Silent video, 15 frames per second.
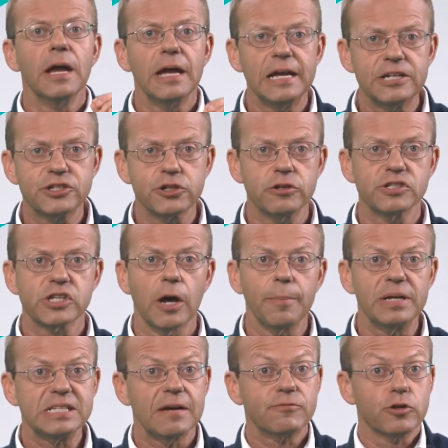Insurance
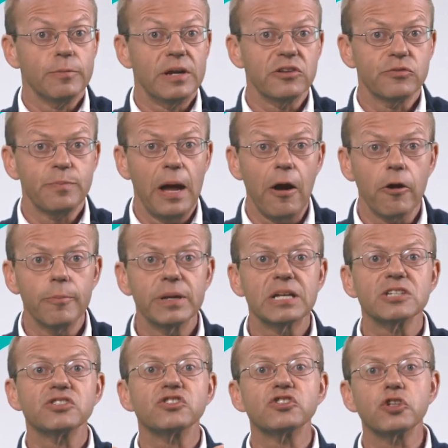companies have tremendous power
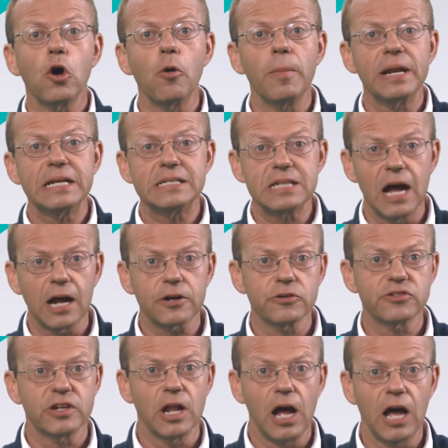because so many
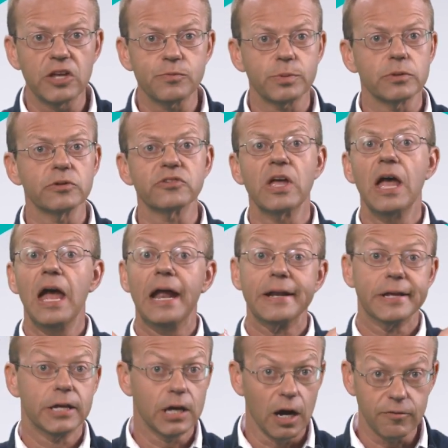doctors and hospitals
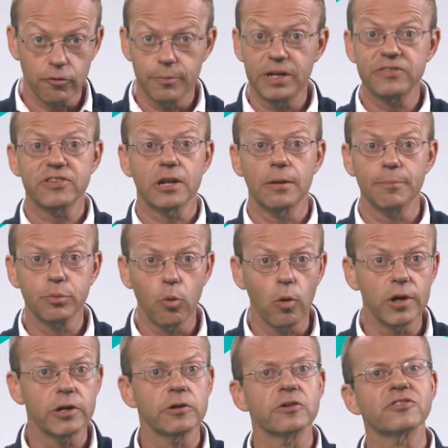and governments and
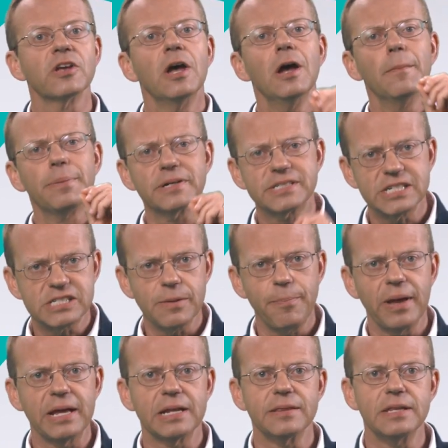employers
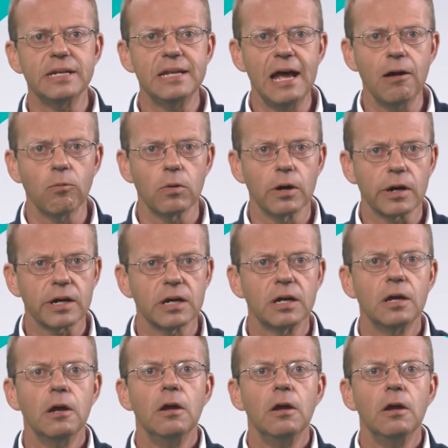participate in the network.